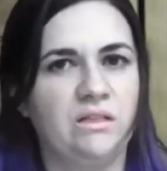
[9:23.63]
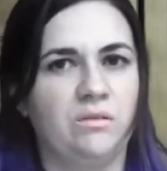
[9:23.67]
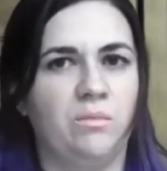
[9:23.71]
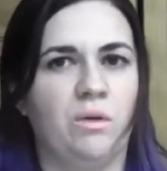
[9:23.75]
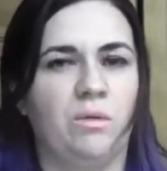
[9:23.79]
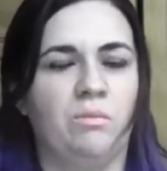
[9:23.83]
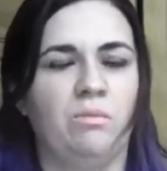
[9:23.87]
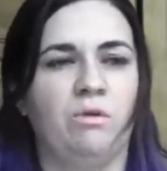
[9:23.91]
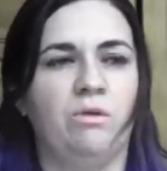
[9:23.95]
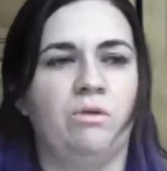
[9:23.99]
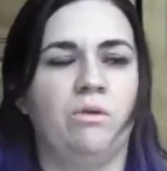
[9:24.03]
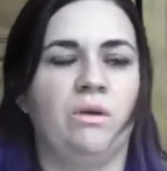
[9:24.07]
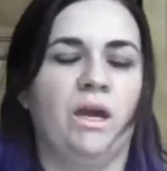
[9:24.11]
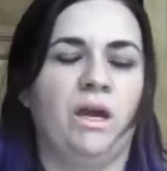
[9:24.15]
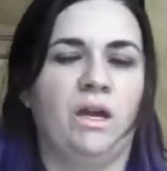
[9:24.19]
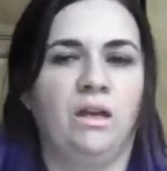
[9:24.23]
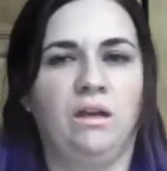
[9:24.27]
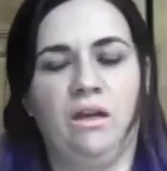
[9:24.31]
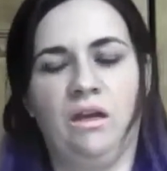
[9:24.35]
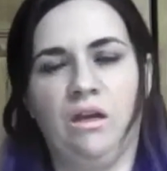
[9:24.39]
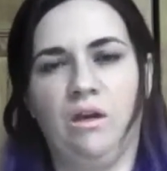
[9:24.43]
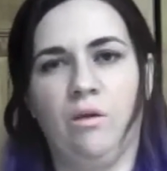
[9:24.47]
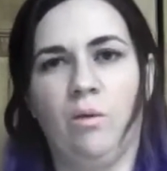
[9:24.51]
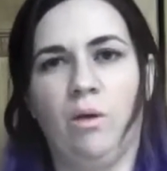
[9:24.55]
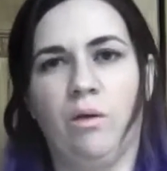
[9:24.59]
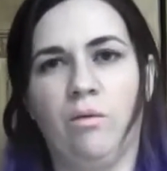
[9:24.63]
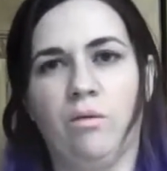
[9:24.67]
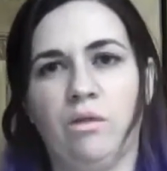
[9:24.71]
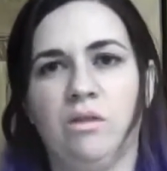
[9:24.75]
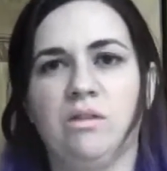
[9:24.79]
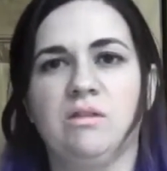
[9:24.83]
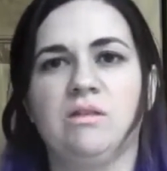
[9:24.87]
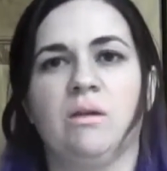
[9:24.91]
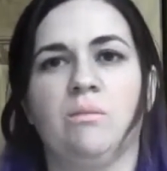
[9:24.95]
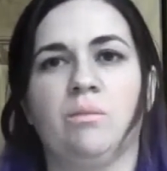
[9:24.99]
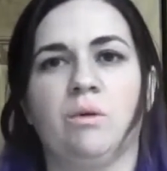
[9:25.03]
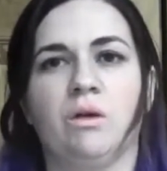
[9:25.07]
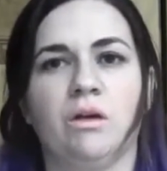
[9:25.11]
so maybe you can get away with
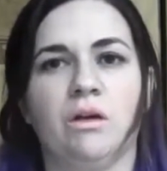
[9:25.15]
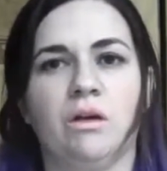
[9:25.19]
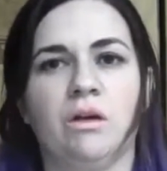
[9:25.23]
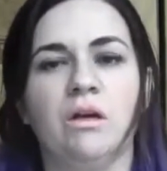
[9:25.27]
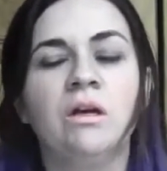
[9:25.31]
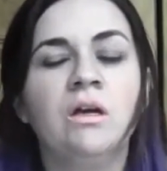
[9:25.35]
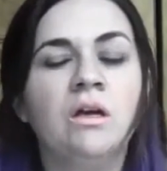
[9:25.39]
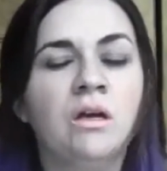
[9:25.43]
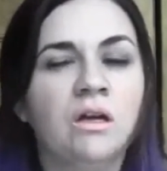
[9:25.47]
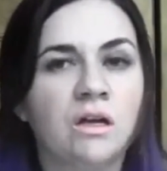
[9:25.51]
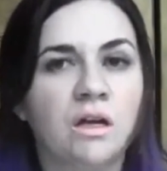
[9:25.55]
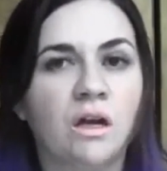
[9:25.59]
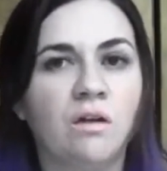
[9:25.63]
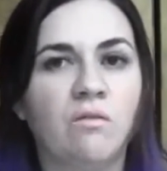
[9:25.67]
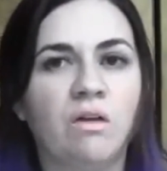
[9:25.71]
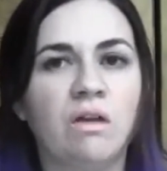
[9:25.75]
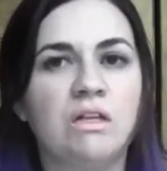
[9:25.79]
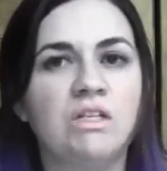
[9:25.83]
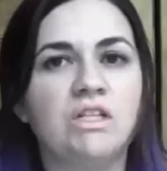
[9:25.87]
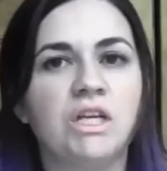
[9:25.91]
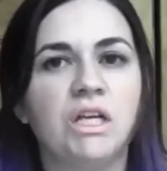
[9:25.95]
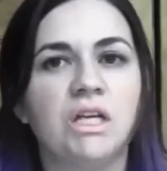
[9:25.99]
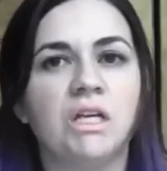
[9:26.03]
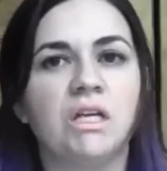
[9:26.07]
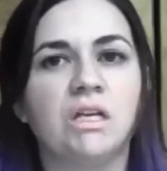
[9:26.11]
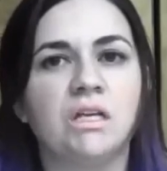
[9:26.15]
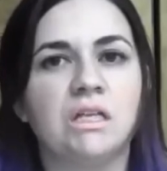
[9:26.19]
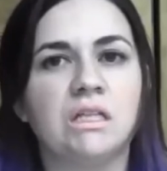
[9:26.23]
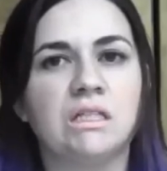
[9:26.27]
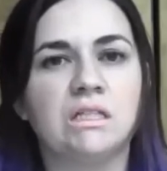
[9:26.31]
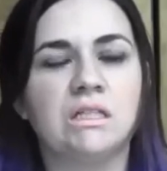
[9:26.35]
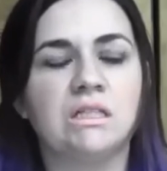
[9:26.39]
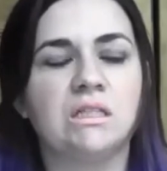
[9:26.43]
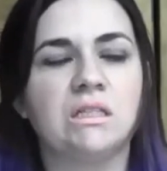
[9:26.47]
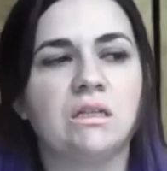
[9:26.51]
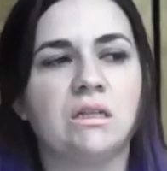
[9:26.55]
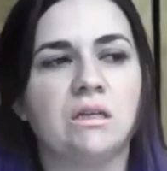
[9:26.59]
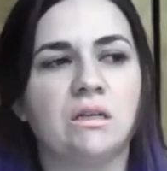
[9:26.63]
a summer
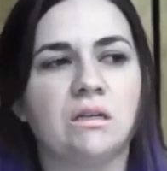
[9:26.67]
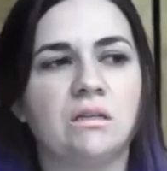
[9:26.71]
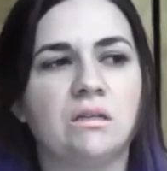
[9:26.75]
convention